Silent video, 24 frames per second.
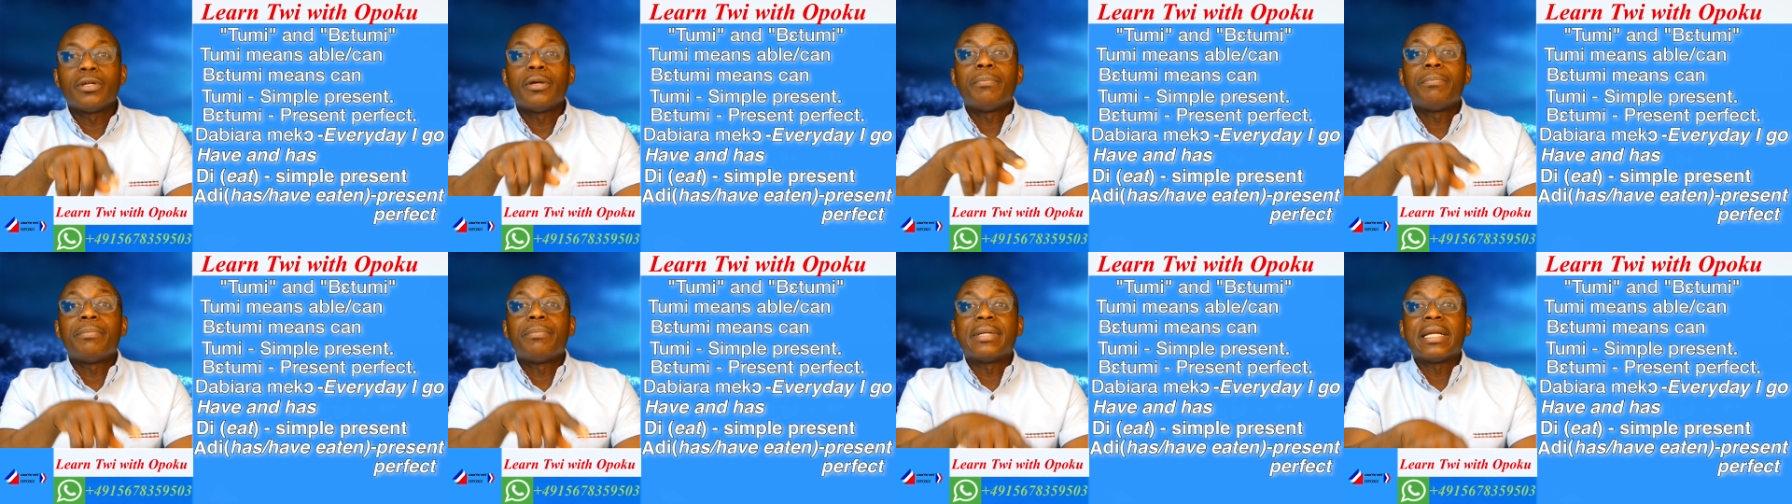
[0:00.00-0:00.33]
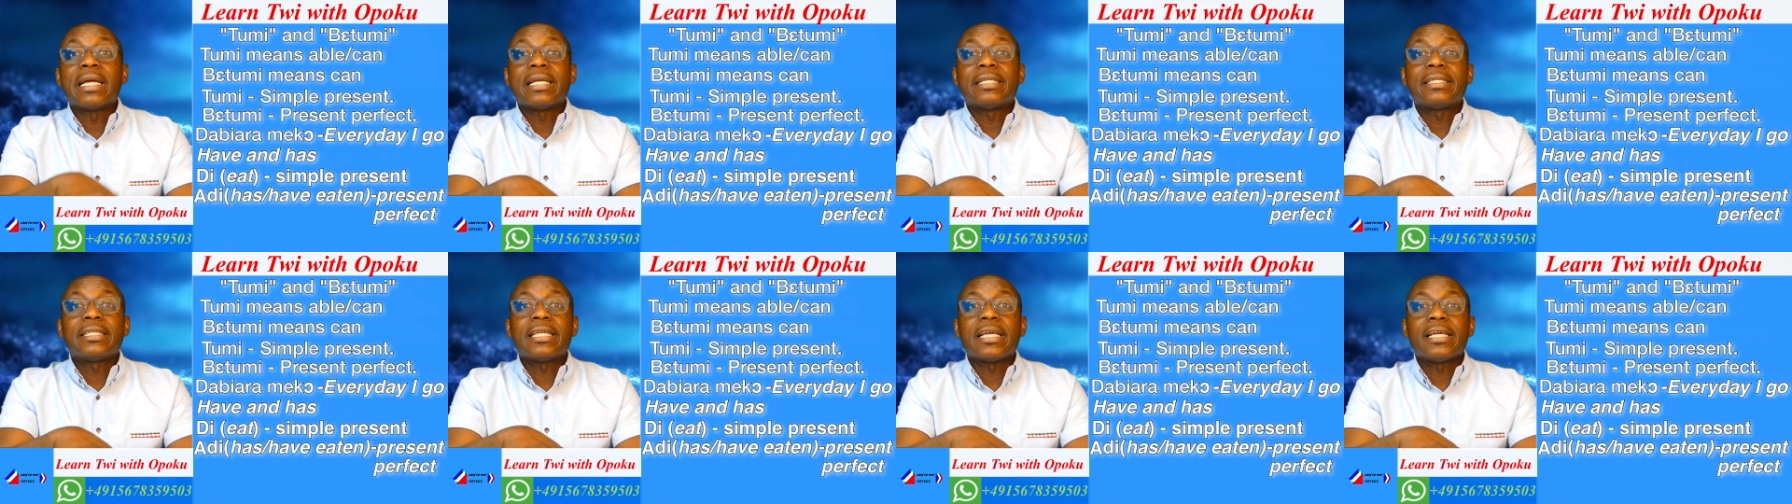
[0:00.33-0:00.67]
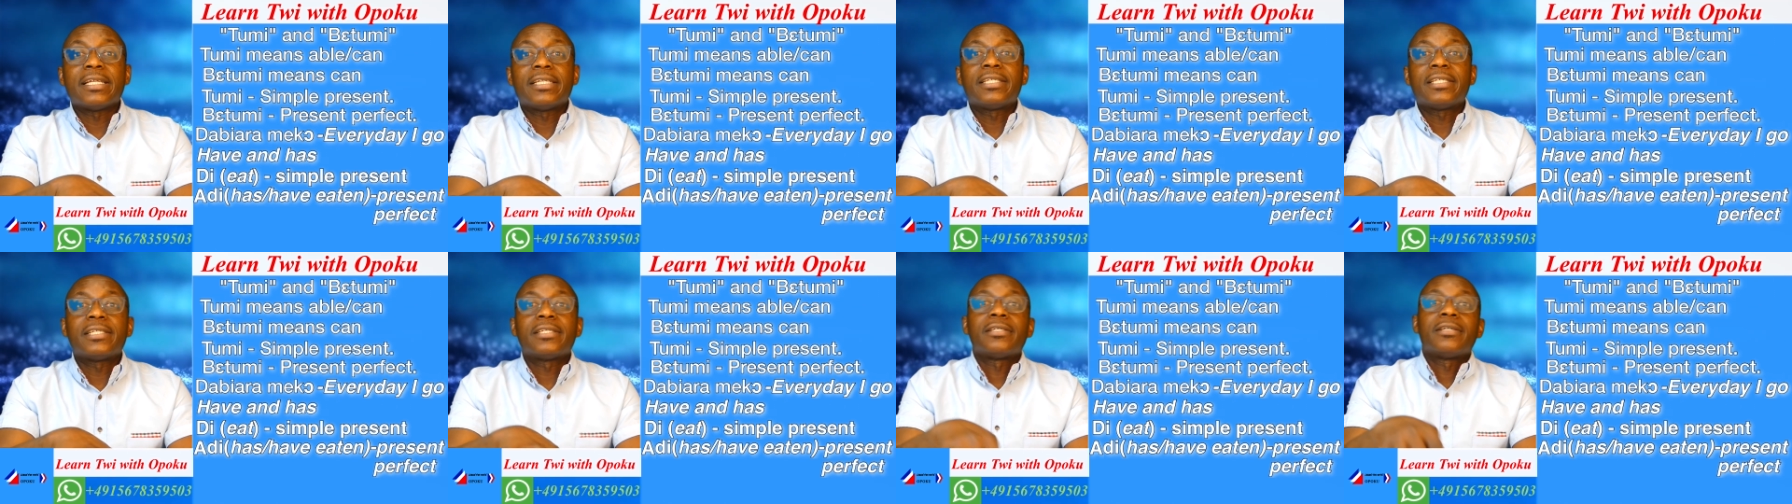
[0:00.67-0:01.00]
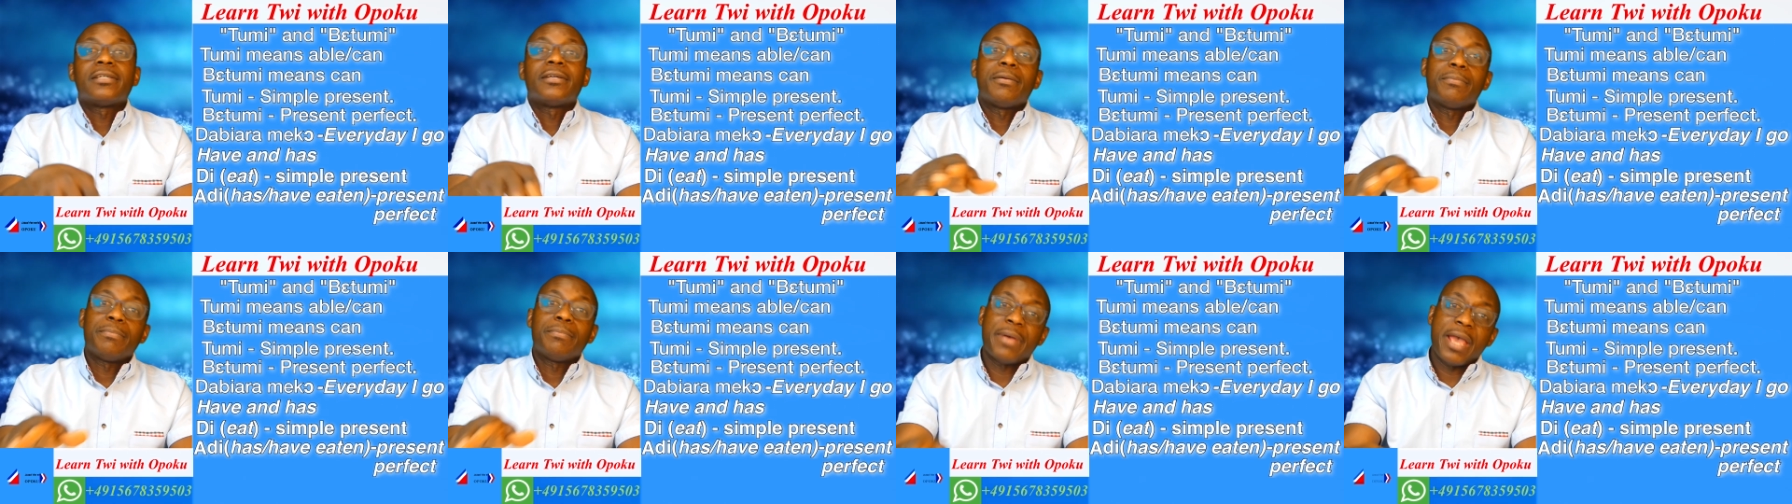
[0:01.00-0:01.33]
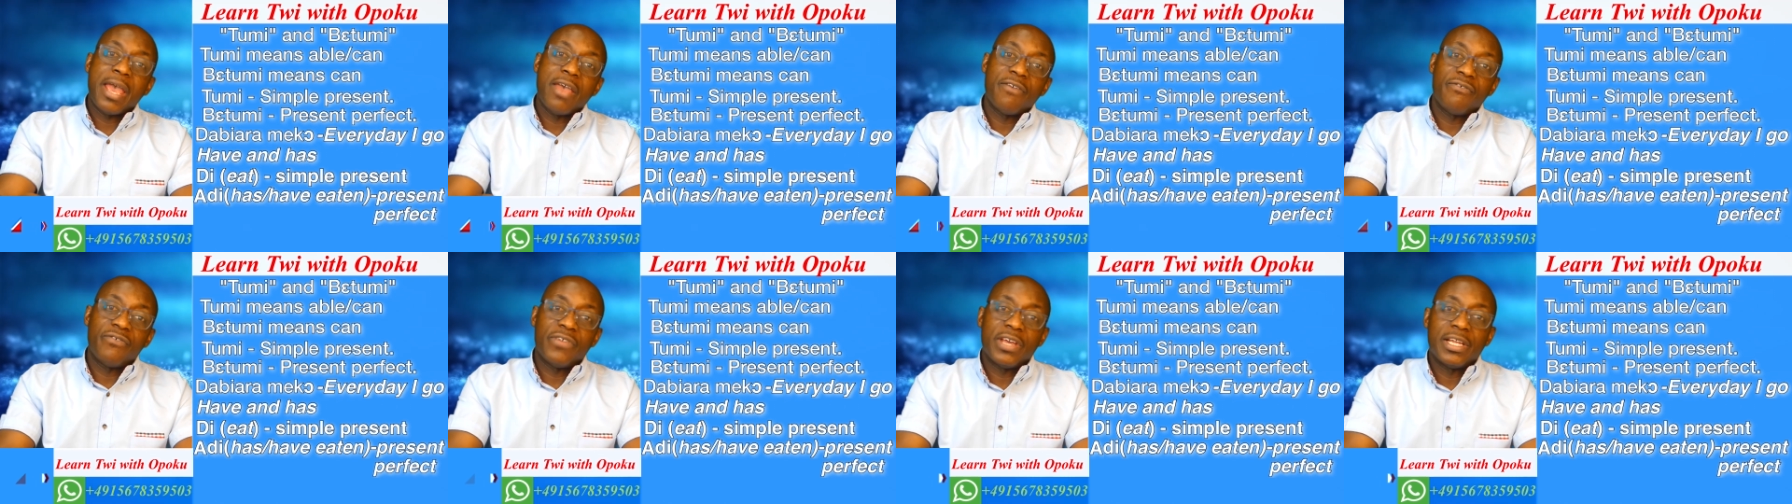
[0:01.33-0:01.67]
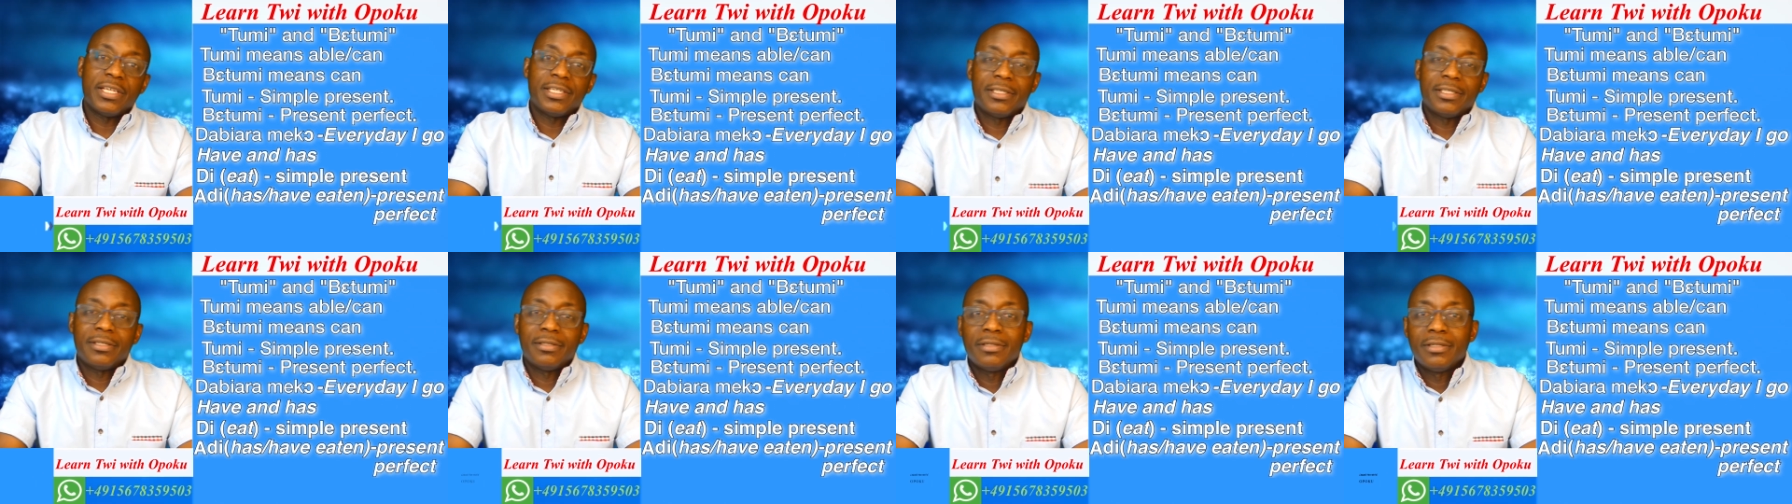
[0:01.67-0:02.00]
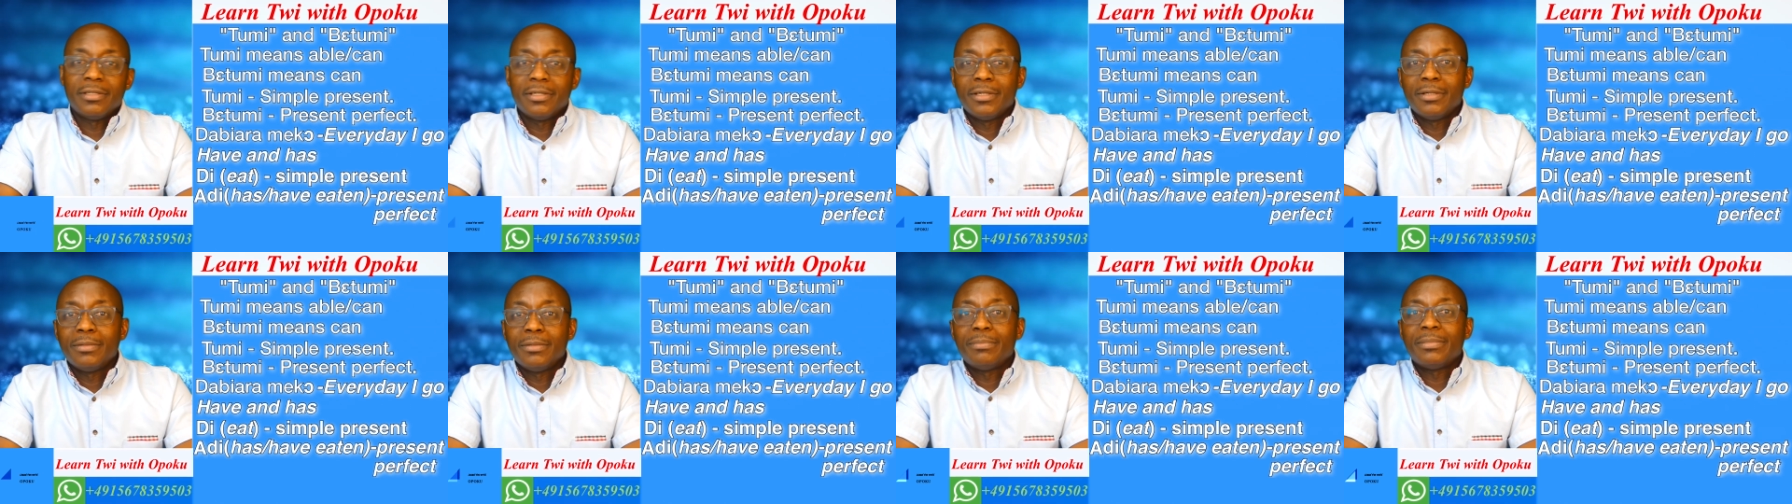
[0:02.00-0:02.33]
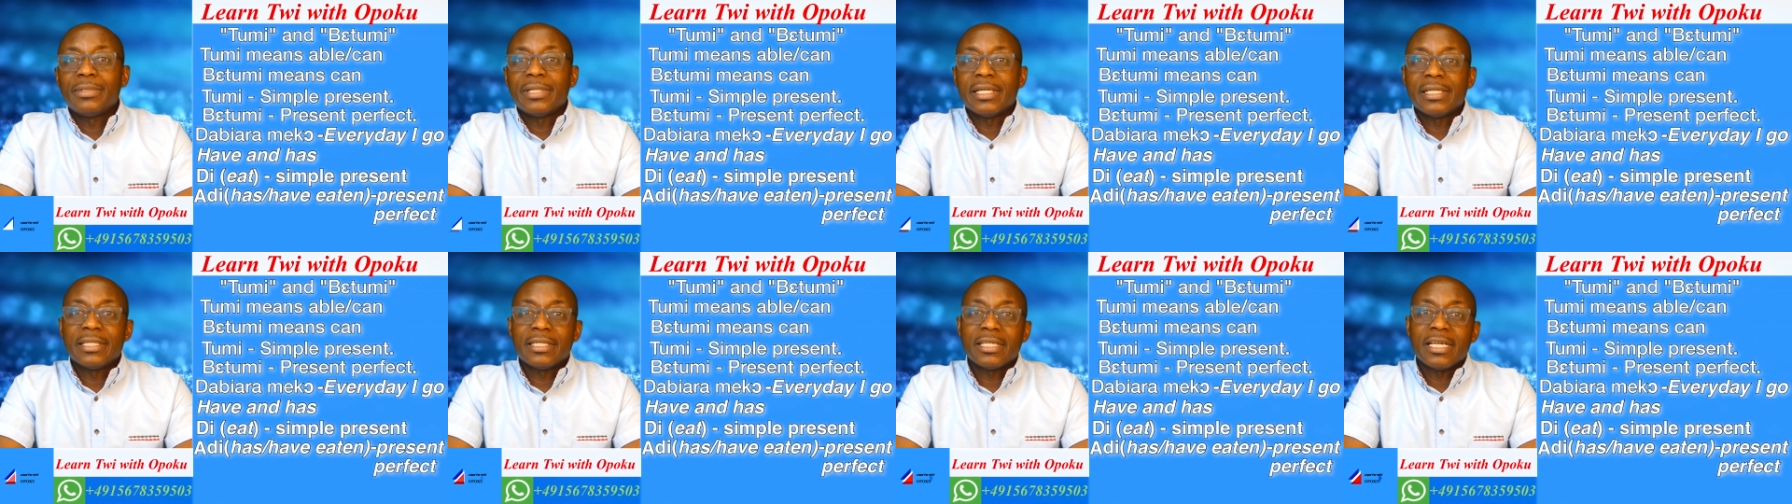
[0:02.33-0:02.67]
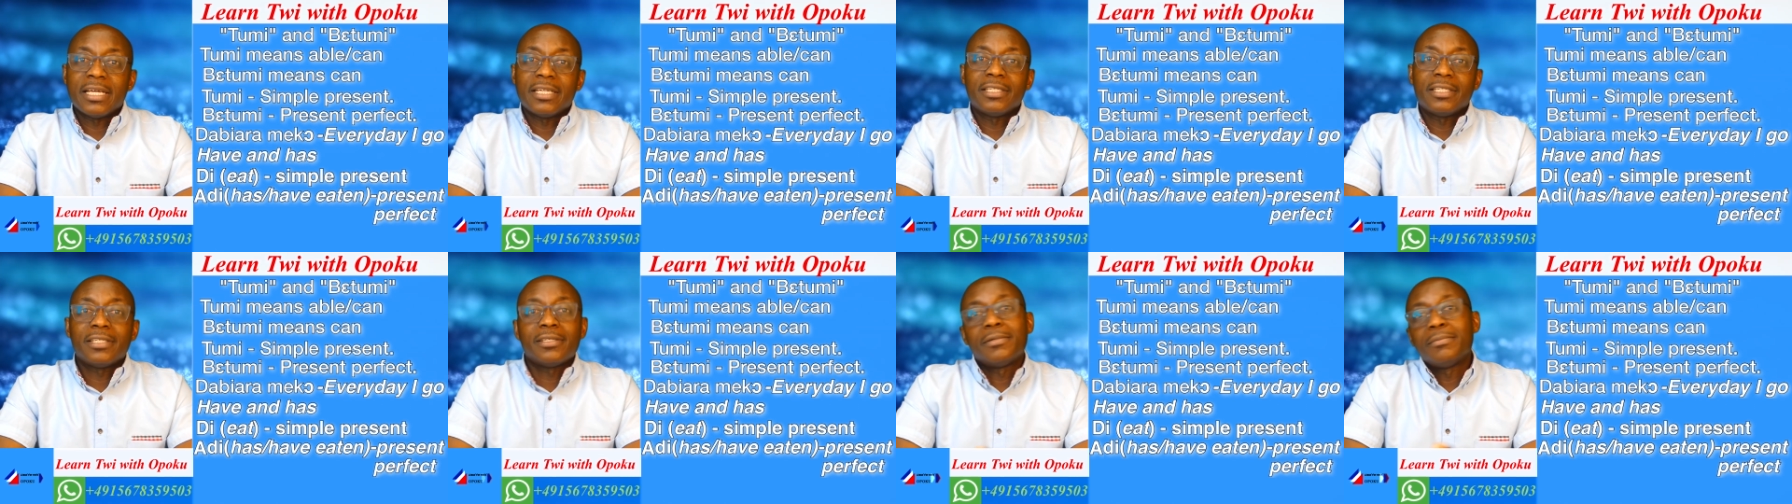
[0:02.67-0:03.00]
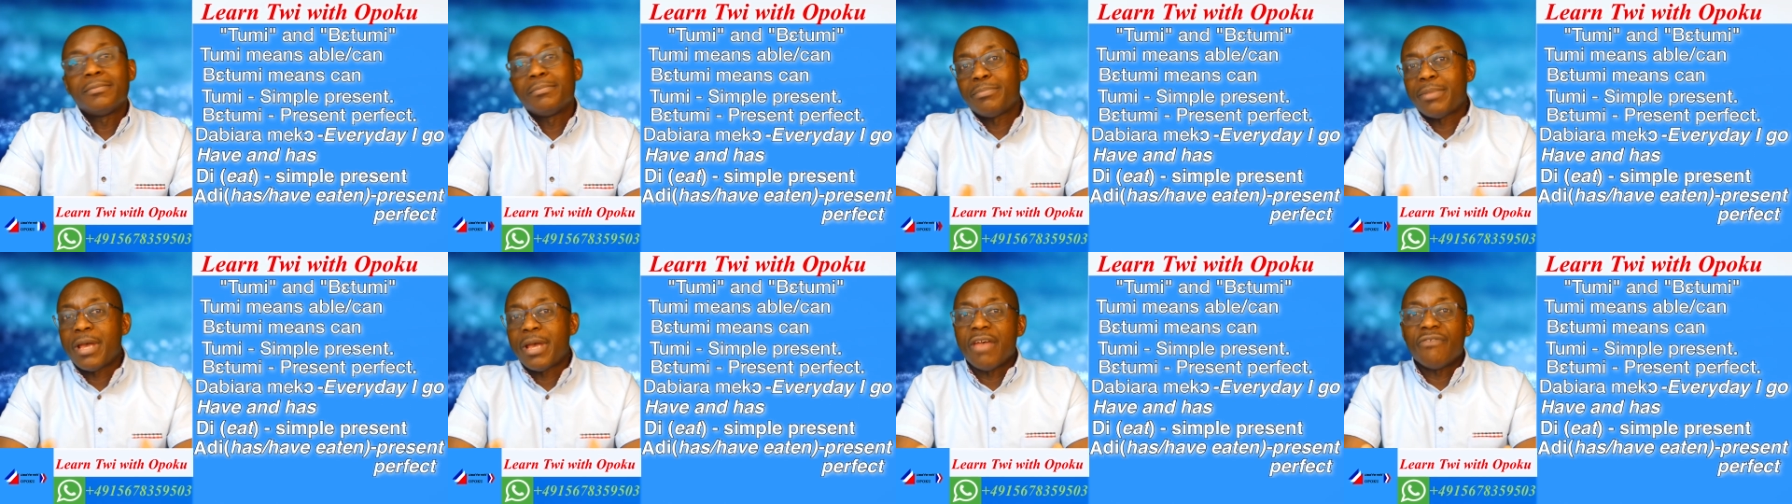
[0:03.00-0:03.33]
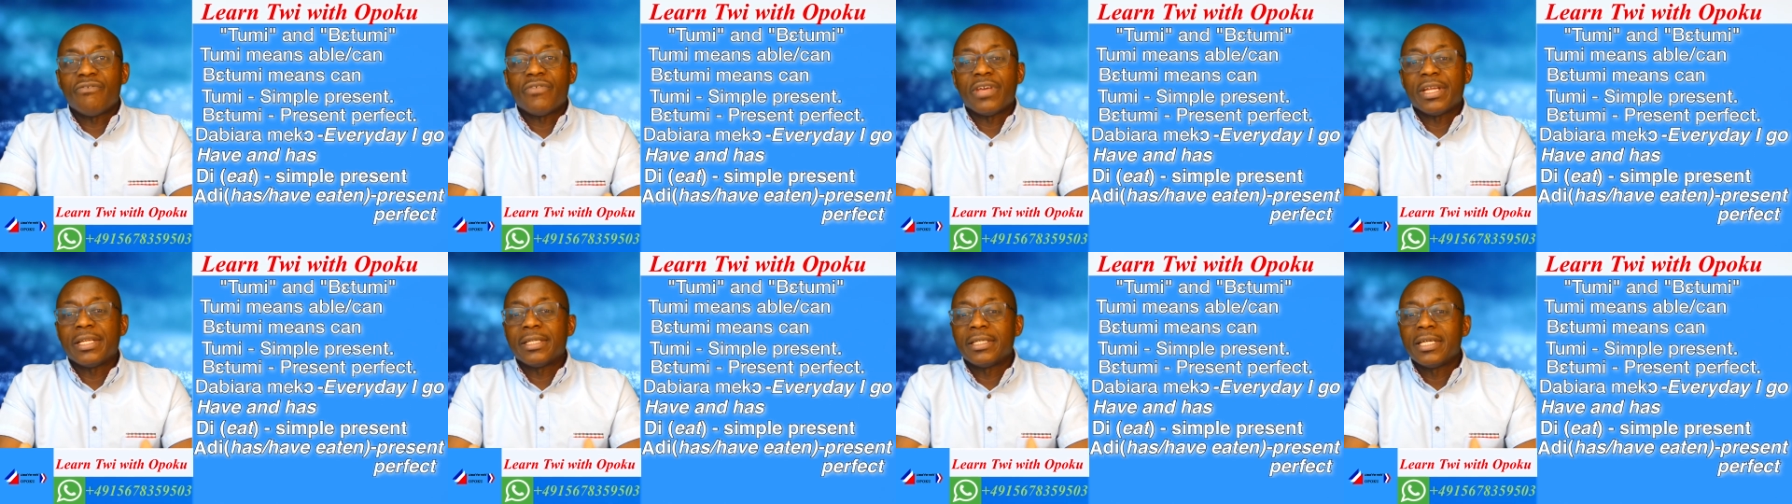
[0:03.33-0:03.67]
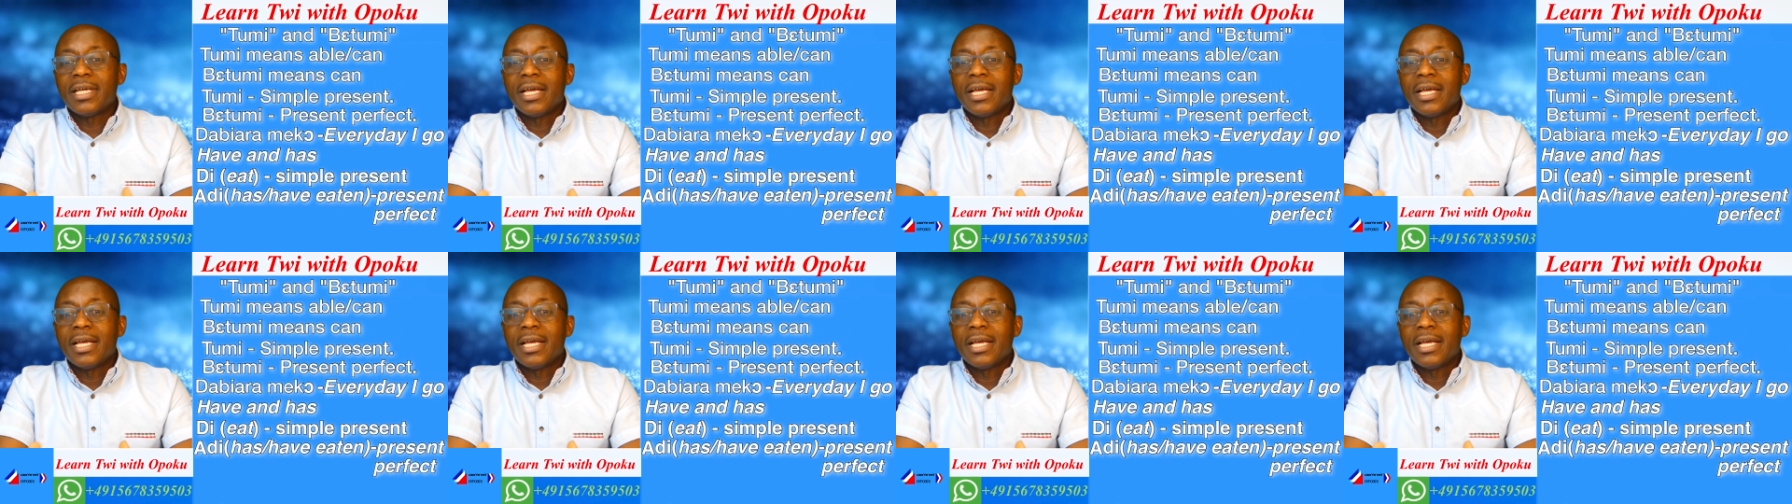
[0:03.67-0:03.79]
Present perfect. Present perfect.